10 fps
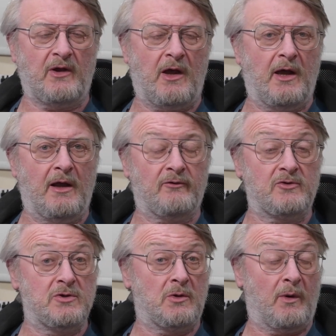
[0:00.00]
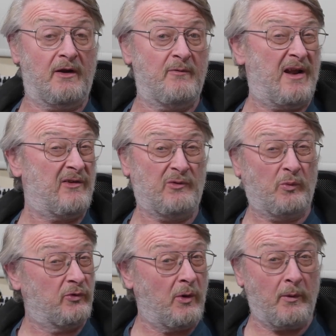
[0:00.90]
at high altitude or whatever. That's
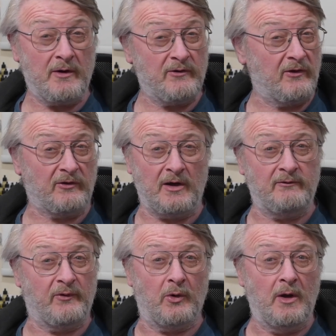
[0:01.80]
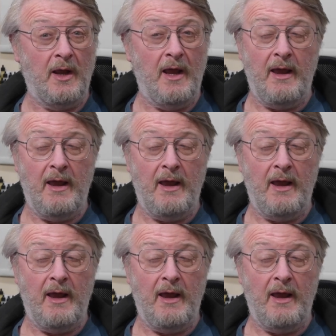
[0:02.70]
not what it was designed for.